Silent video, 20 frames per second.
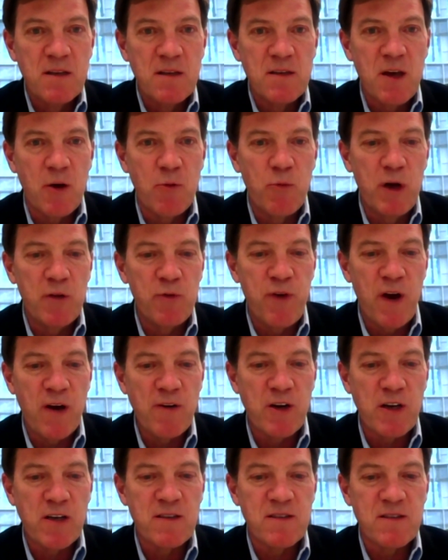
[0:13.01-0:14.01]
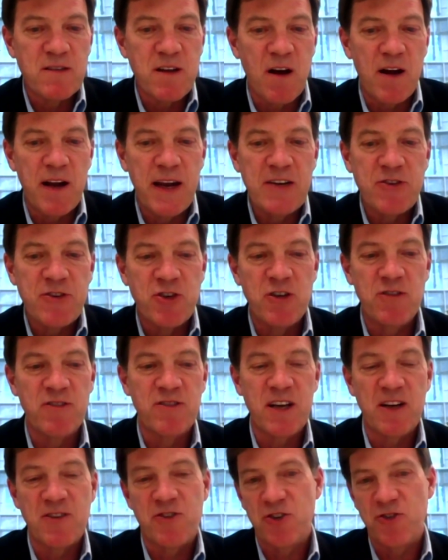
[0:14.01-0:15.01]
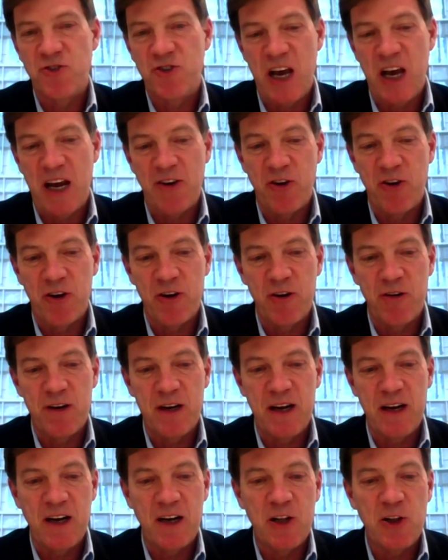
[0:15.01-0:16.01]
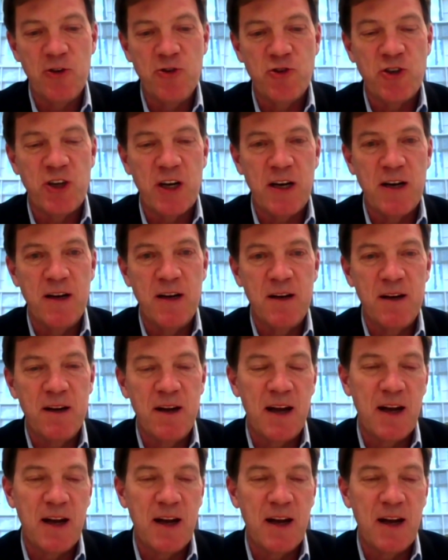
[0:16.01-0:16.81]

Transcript: So we'll focus on issues such as gender and inclusion